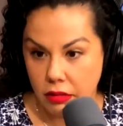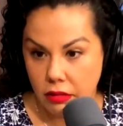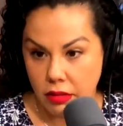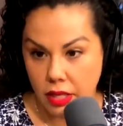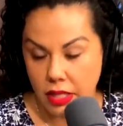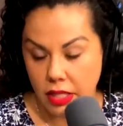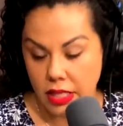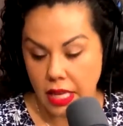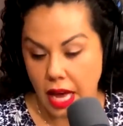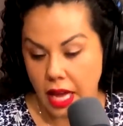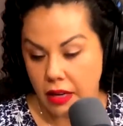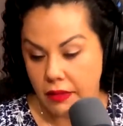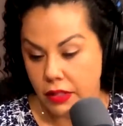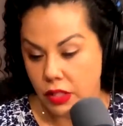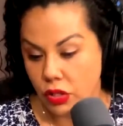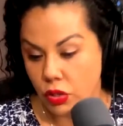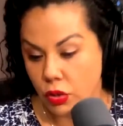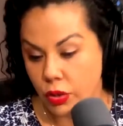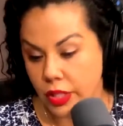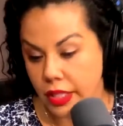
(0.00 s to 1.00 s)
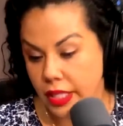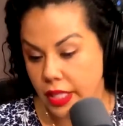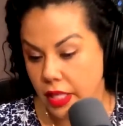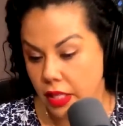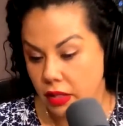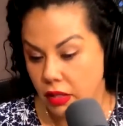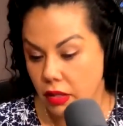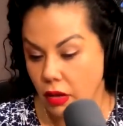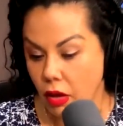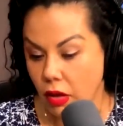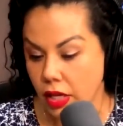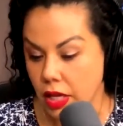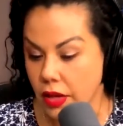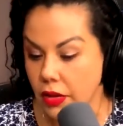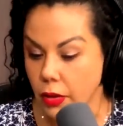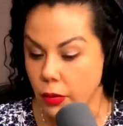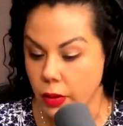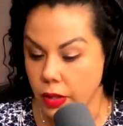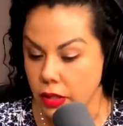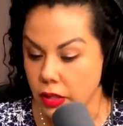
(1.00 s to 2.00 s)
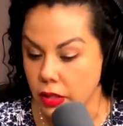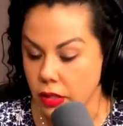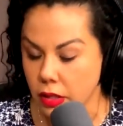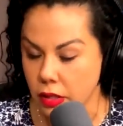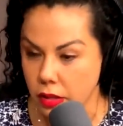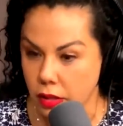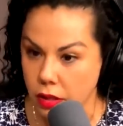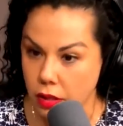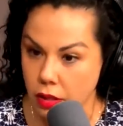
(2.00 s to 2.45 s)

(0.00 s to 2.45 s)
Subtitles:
as sad of a story as all the other ones.